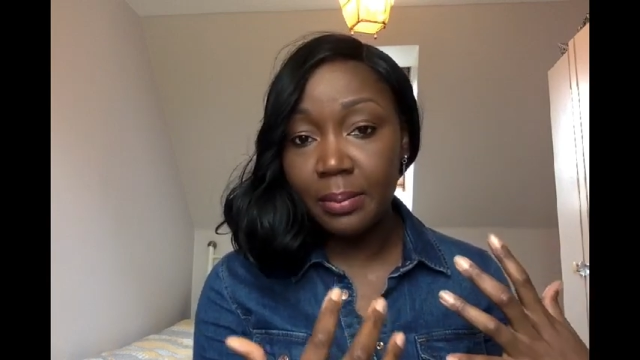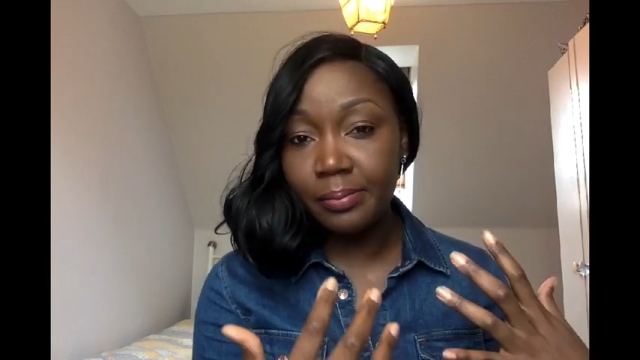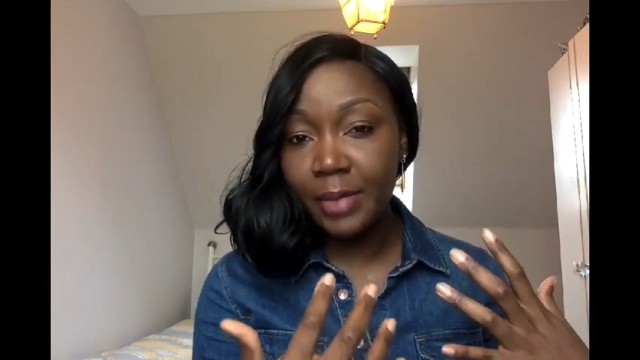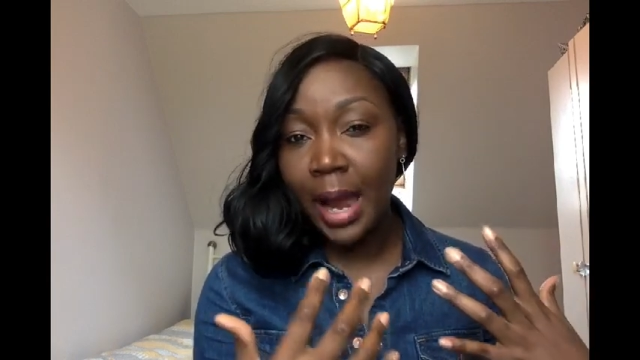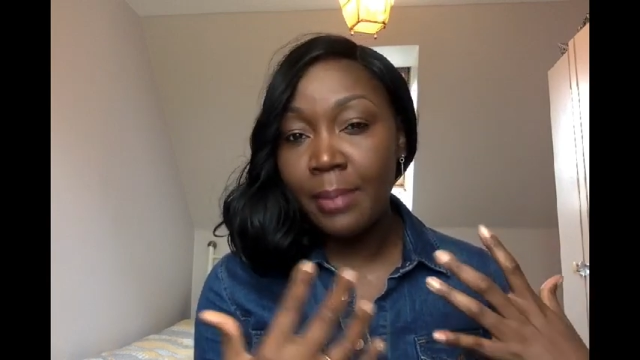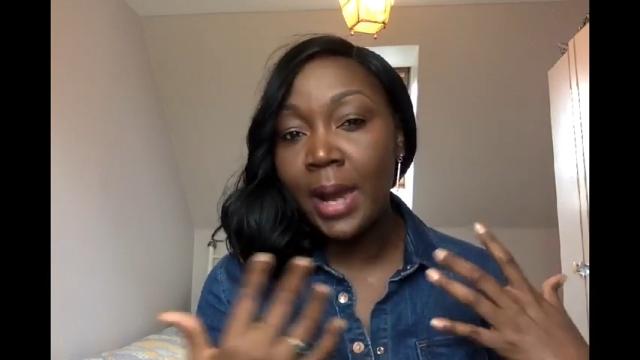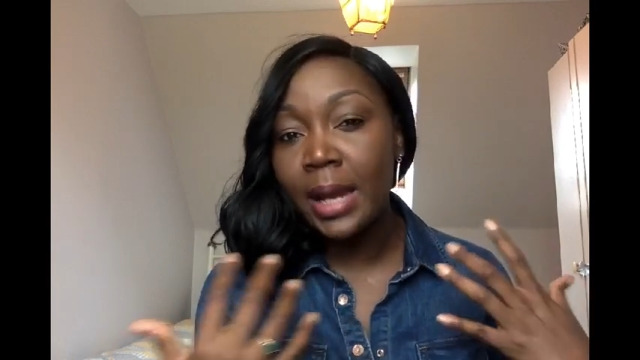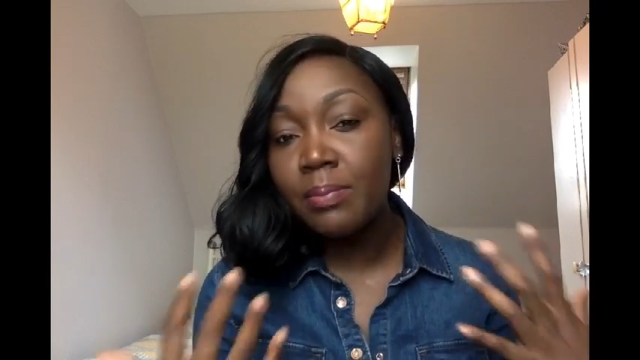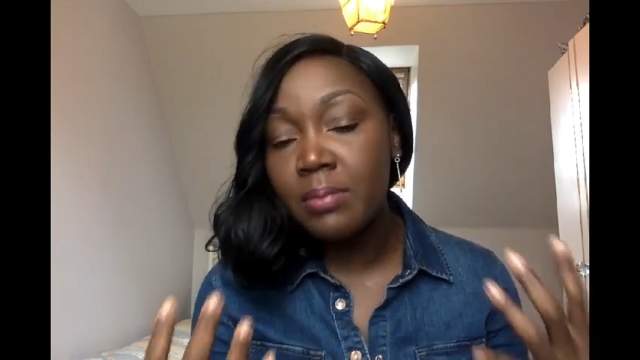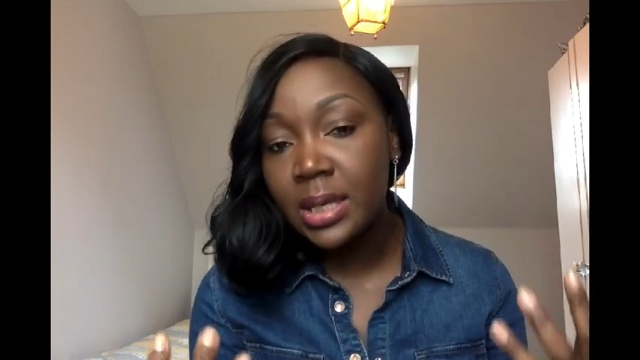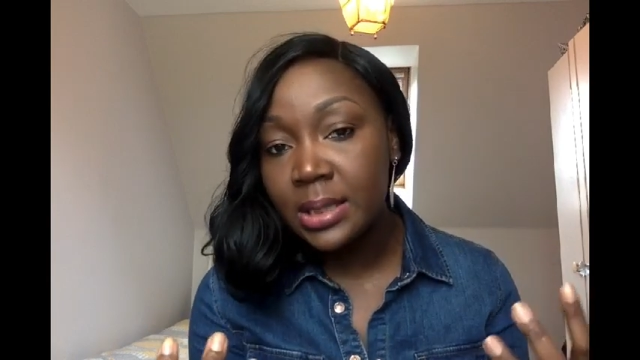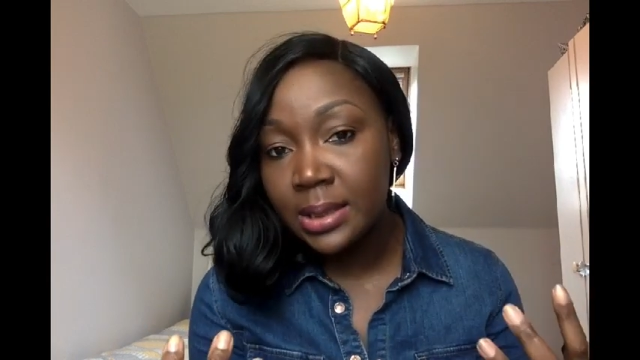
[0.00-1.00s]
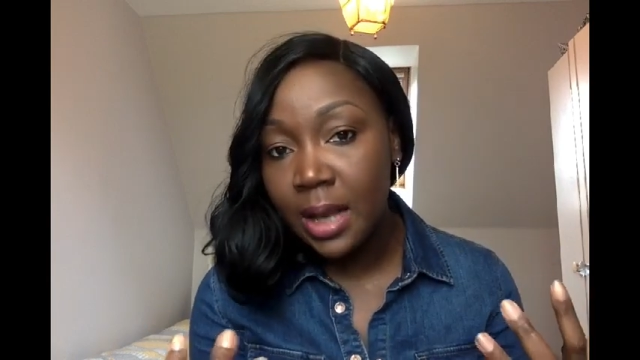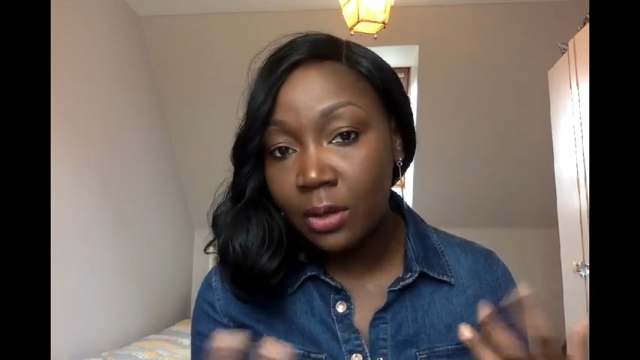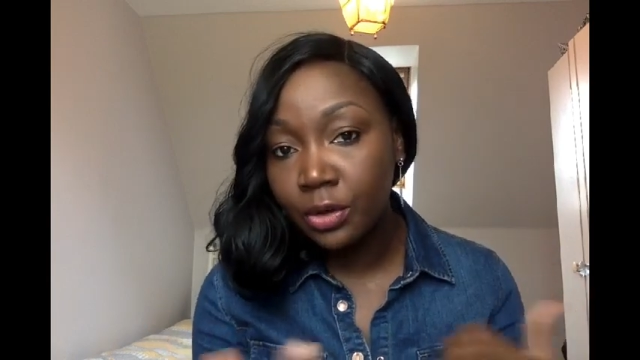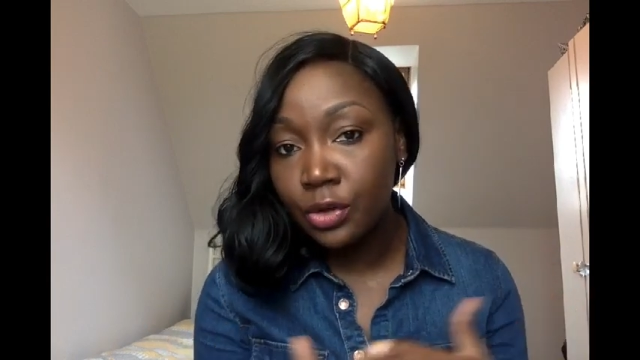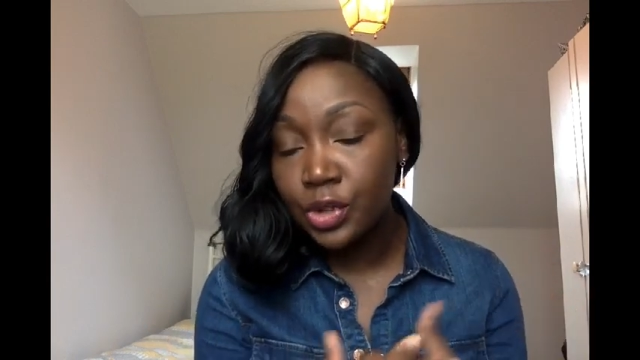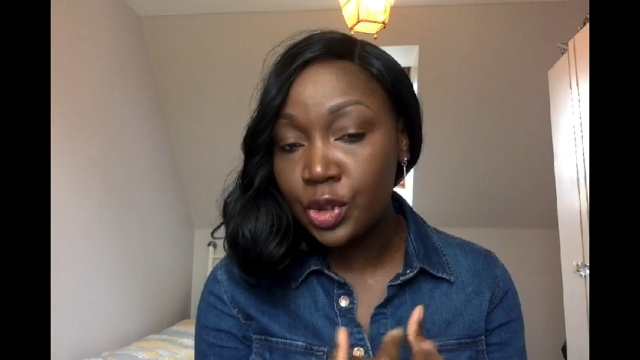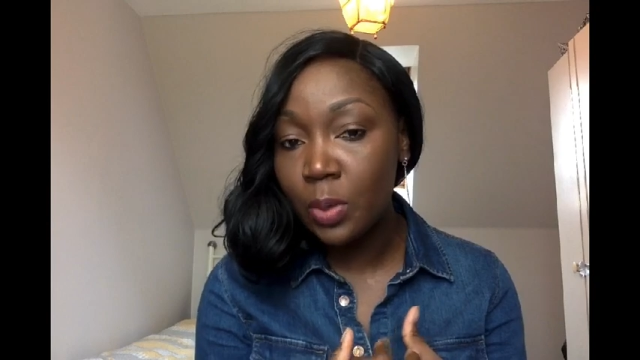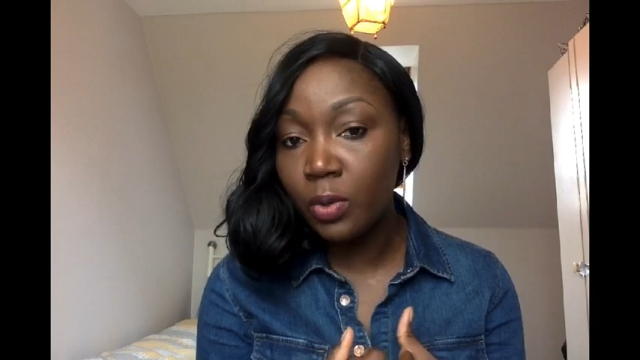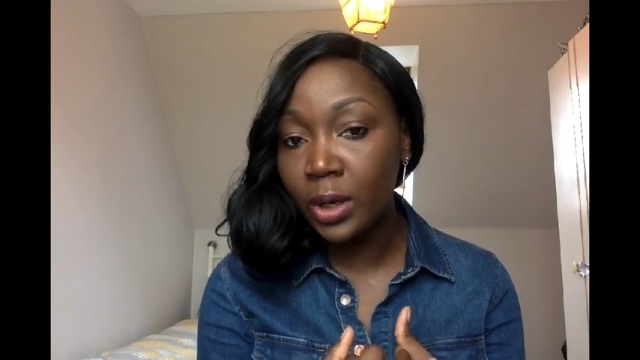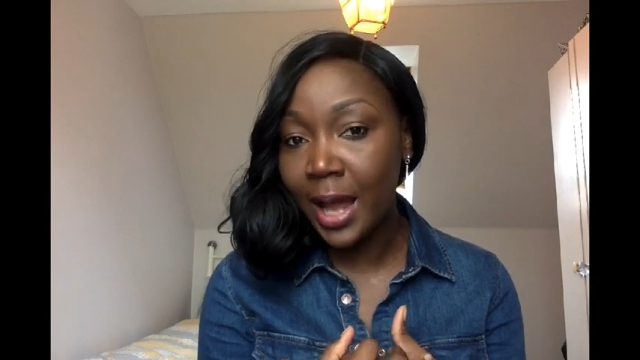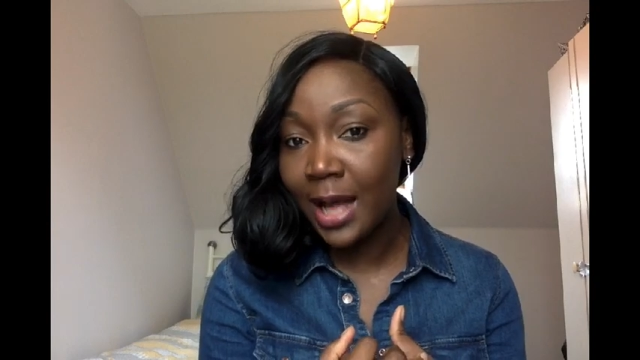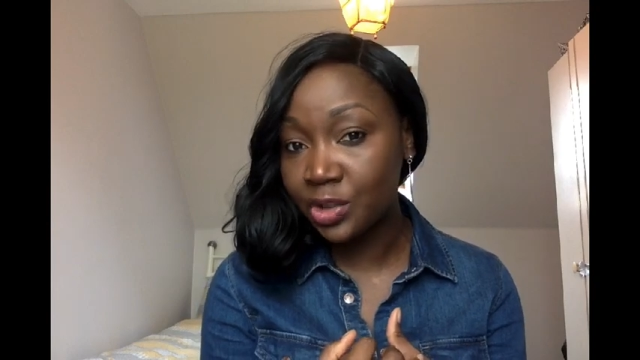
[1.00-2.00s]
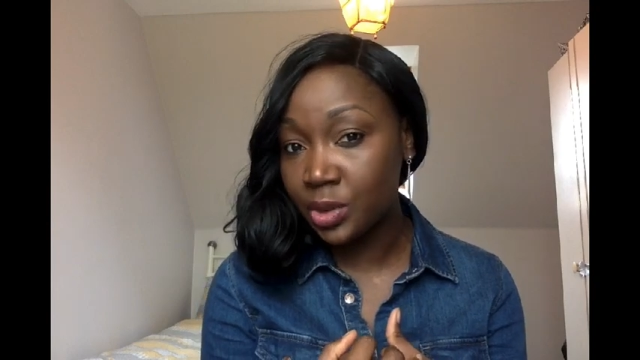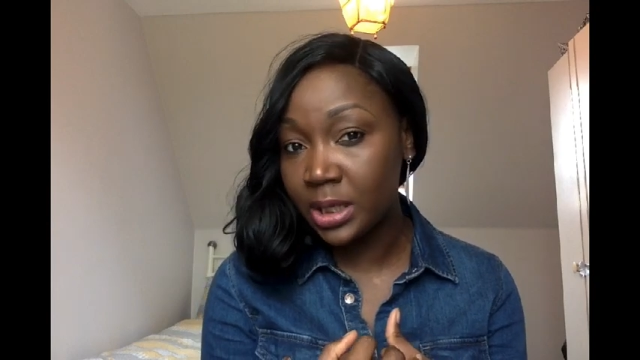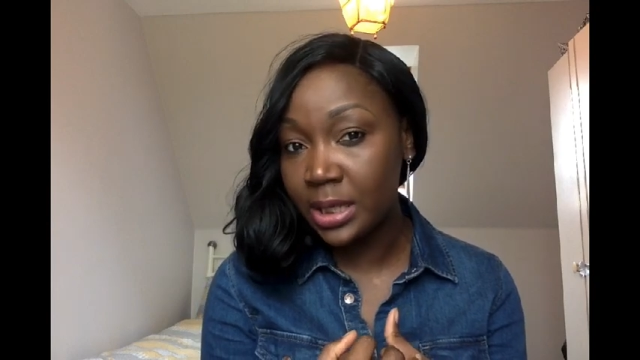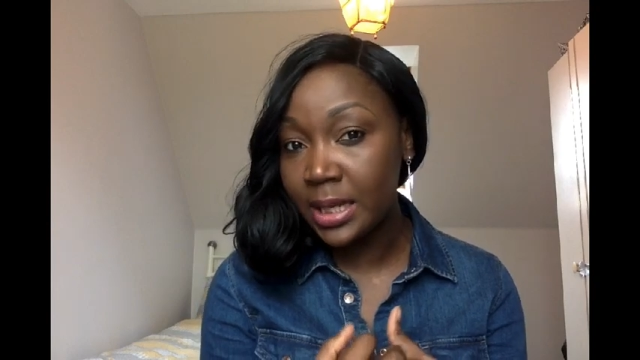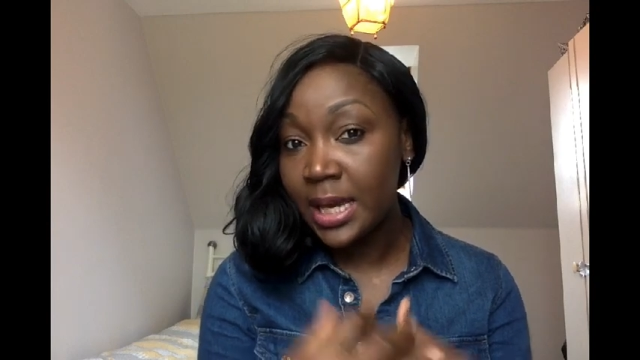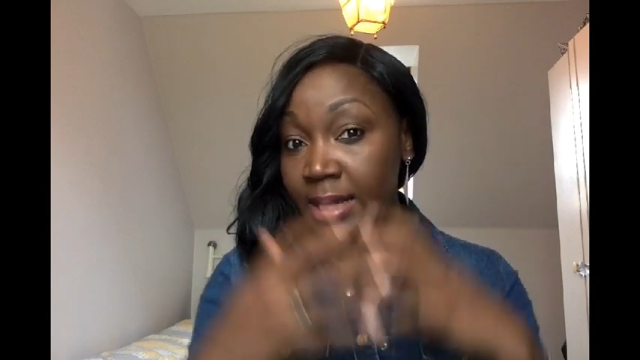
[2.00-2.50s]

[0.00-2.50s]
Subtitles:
I might miss out on someone actually